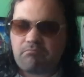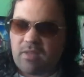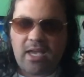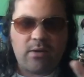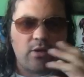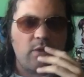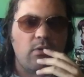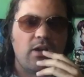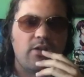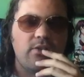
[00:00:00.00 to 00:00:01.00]
It
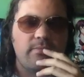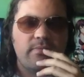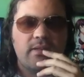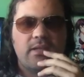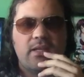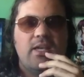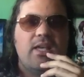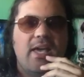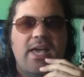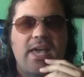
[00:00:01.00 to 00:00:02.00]
was.
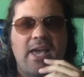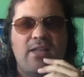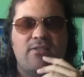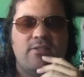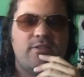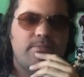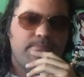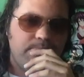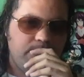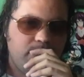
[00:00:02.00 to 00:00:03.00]
And
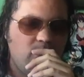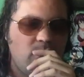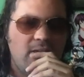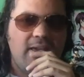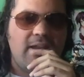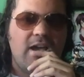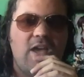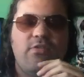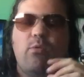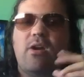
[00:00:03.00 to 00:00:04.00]

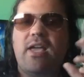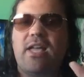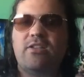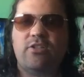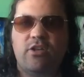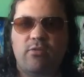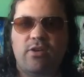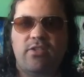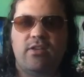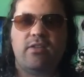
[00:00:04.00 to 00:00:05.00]
if it want to end, you know,
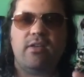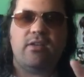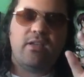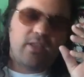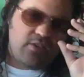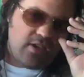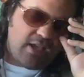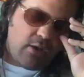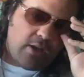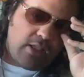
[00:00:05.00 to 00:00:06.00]
because they, like I said,
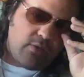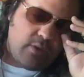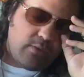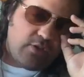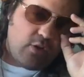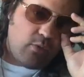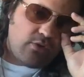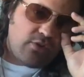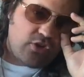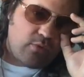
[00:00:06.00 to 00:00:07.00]
how it ends, like, with the
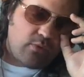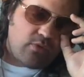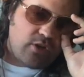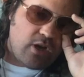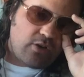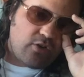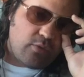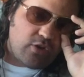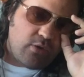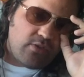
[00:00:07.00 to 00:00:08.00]
Orisa Shomaru's daughters,
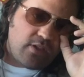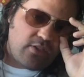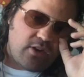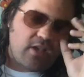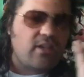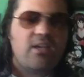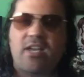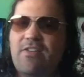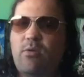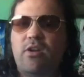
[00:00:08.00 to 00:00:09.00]
Rito and Setsuna,
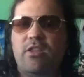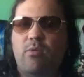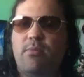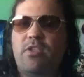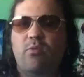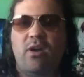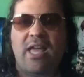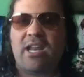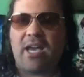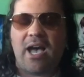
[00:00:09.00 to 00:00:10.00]
and they basically want to
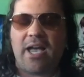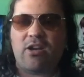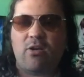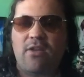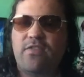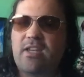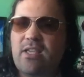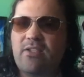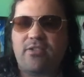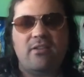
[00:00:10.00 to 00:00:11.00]
end on a high note. If it
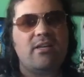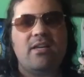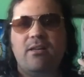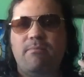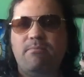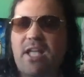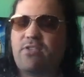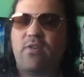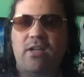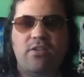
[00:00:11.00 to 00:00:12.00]
is,
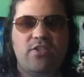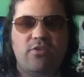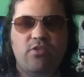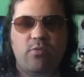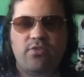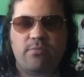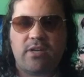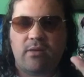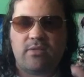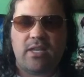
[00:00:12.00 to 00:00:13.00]
that's fine. If this series wants to
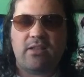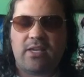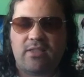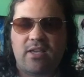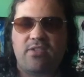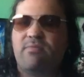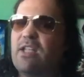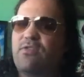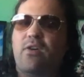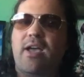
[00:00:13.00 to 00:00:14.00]
come to an end like this,
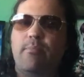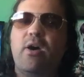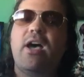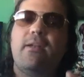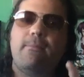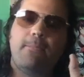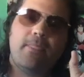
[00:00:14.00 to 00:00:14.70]
that's fine. But